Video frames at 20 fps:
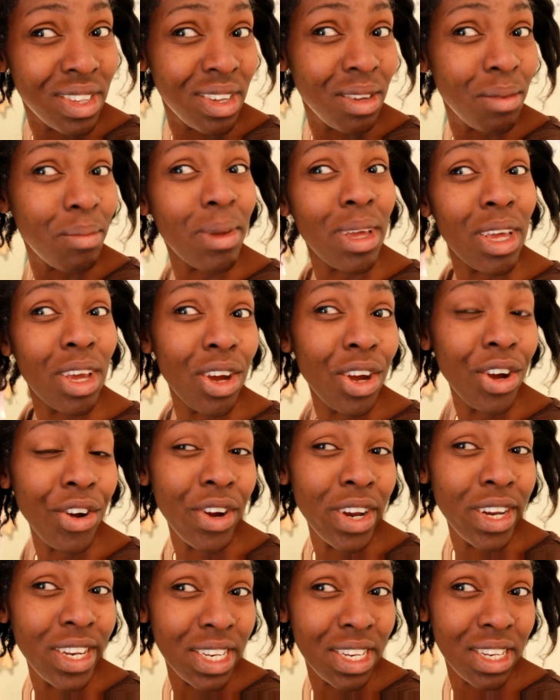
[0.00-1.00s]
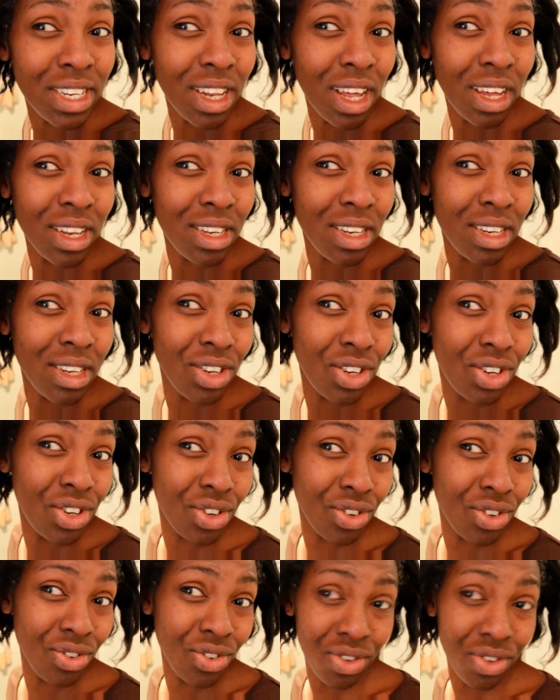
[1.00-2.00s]
my hair already starting
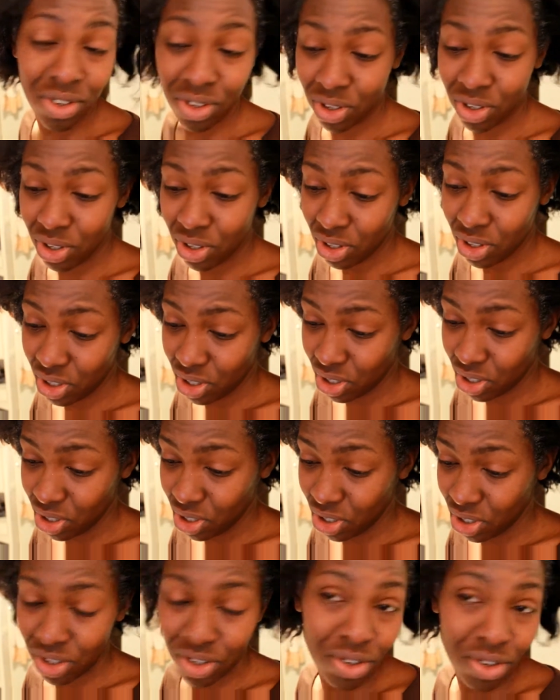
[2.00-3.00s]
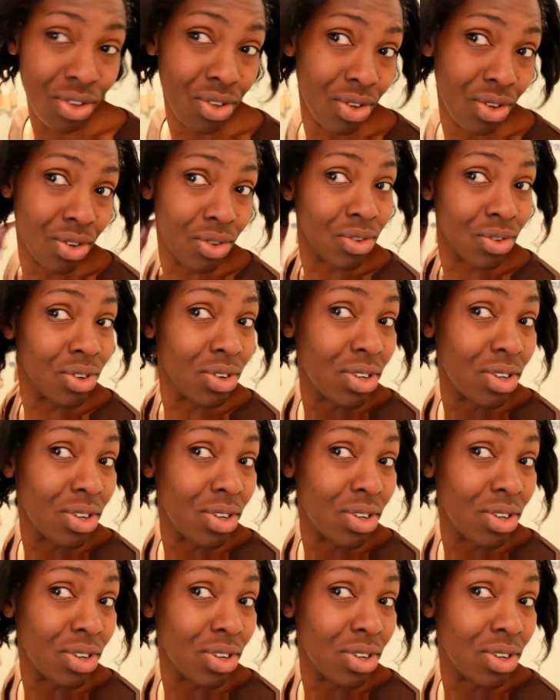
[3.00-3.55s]
to you know,